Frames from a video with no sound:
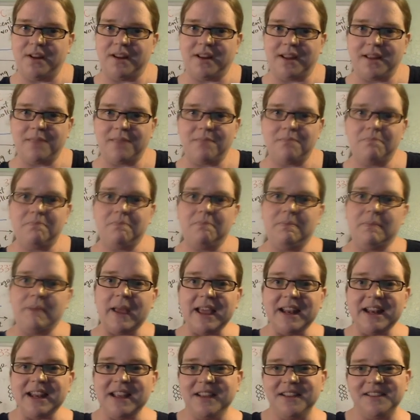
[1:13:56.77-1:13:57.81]
like
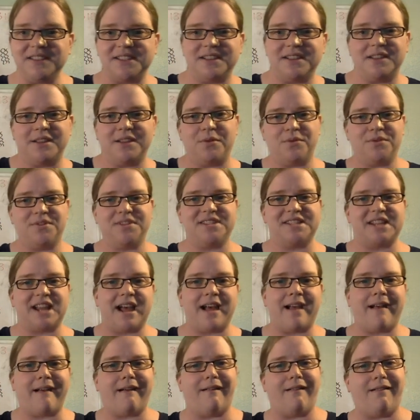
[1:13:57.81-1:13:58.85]
pennies in the old
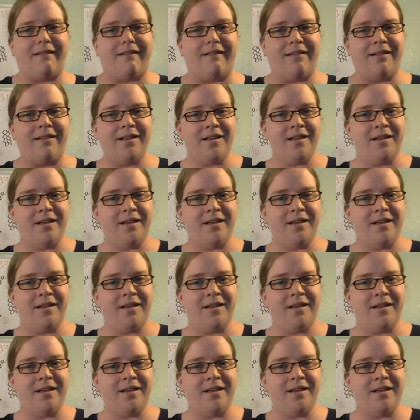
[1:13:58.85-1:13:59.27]
style